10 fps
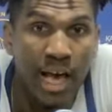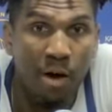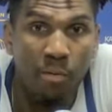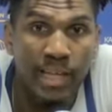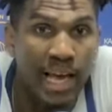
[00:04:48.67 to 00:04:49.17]
I
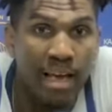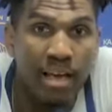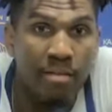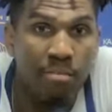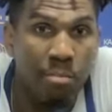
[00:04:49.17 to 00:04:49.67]
really
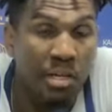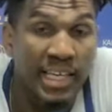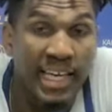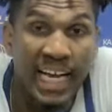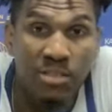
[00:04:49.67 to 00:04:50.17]
had many
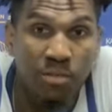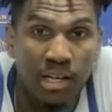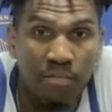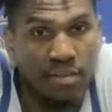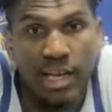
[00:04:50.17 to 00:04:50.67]
games where I
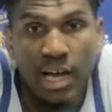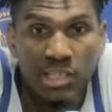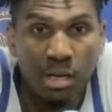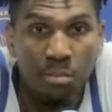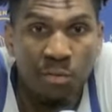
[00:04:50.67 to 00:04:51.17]
didn't feel like I
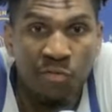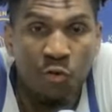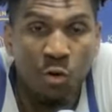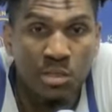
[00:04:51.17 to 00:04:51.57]
was able to perform.